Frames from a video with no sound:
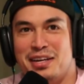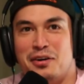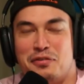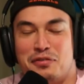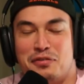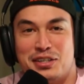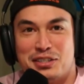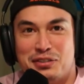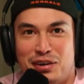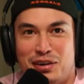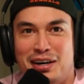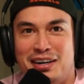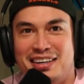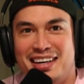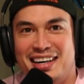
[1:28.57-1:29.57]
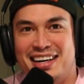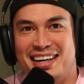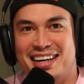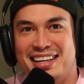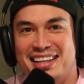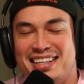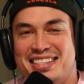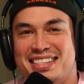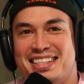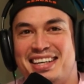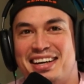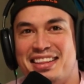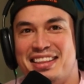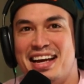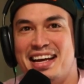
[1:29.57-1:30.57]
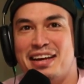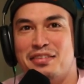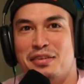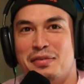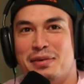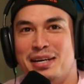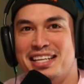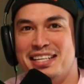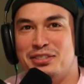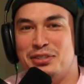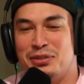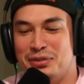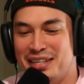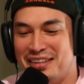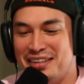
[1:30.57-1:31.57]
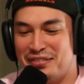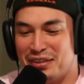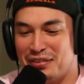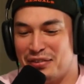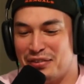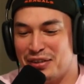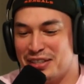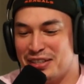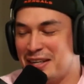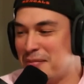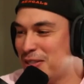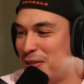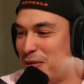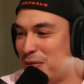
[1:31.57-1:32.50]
First of all, let's thank everybody that tuned in for the first episode.